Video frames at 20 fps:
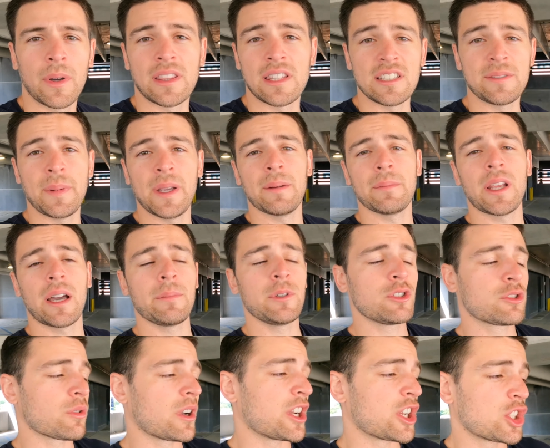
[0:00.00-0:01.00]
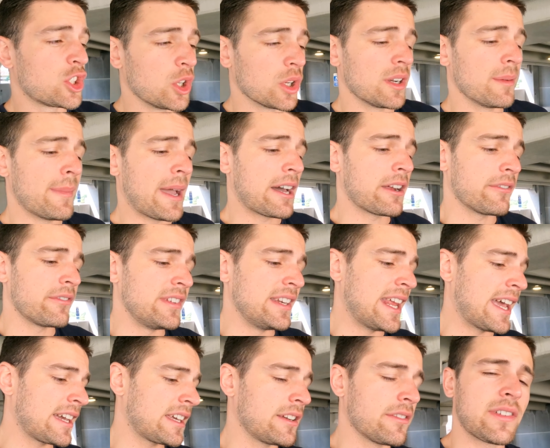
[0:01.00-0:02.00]
But these BMWs run a good amount of
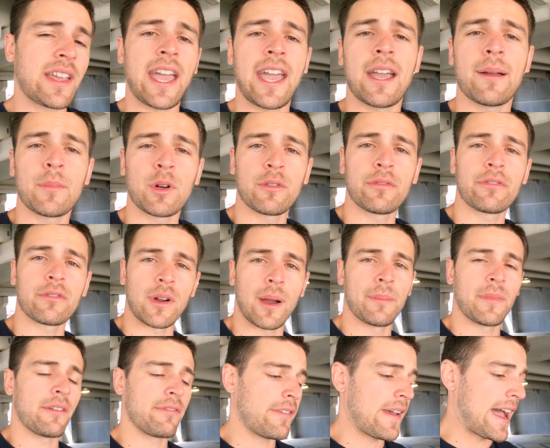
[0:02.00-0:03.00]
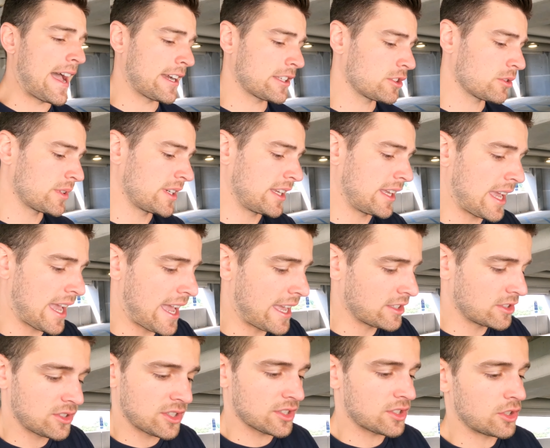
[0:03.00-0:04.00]
negative camber from the factory
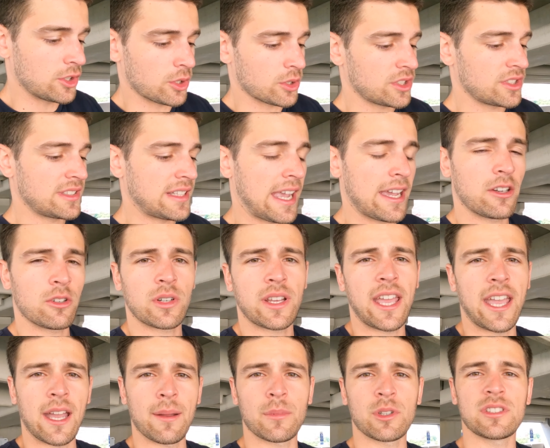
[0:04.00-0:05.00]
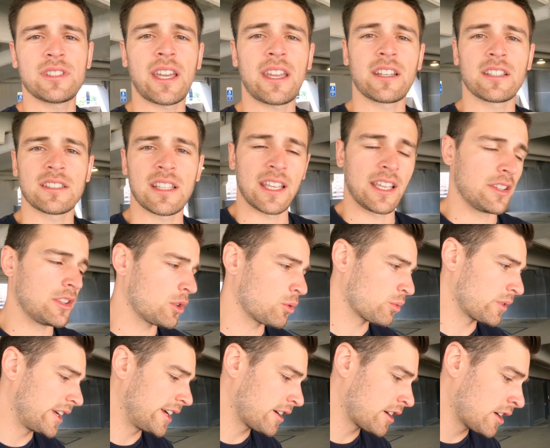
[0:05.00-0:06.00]
as just your standard camber settings in the
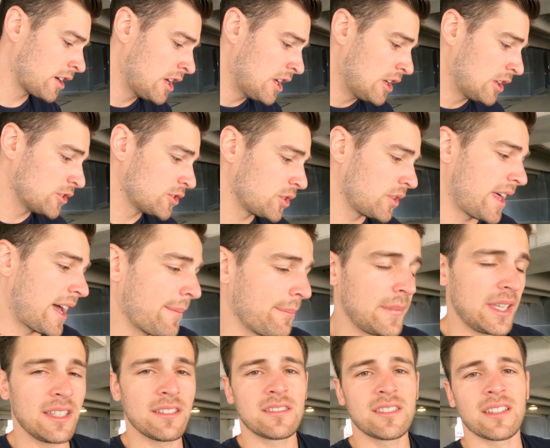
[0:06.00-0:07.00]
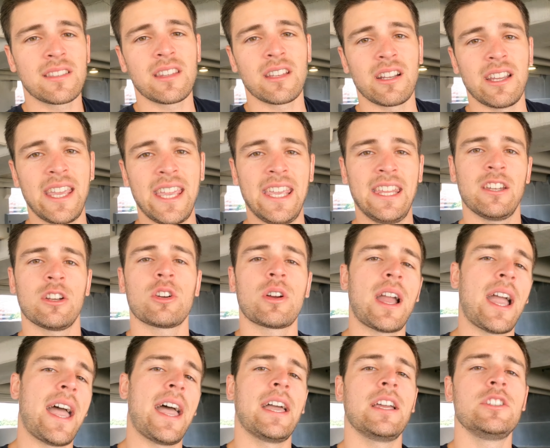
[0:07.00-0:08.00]
rear. So that means that the
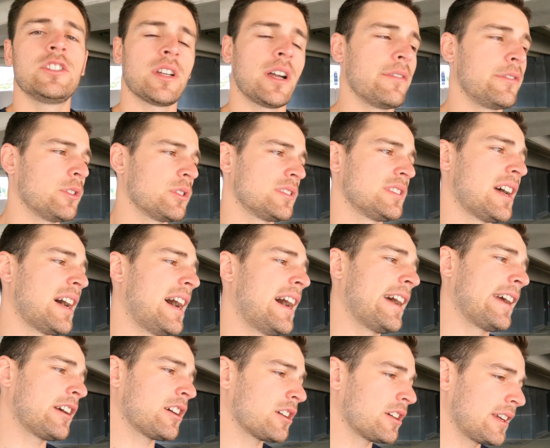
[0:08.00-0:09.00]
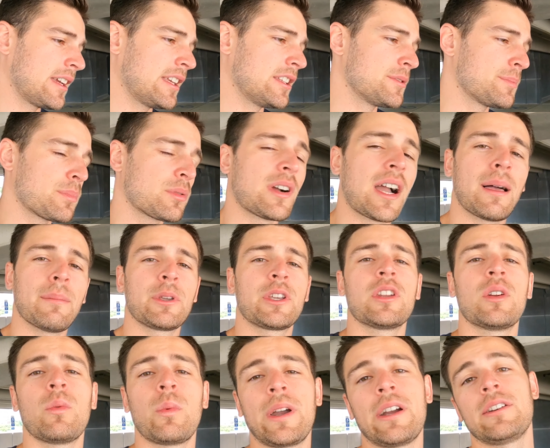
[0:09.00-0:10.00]
inner edge of your tire is probably
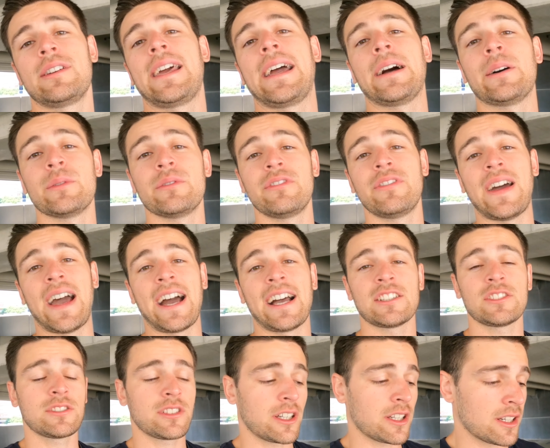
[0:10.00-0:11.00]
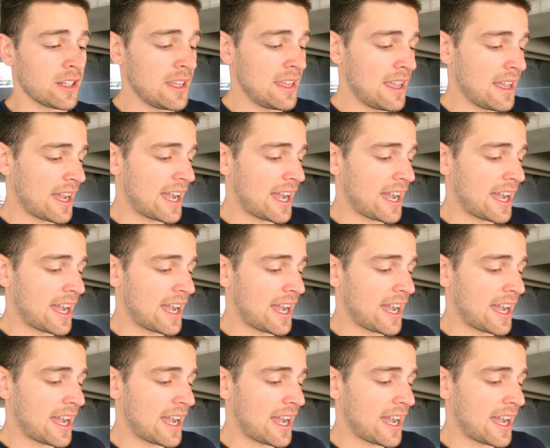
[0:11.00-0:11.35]
gonna wear down faster.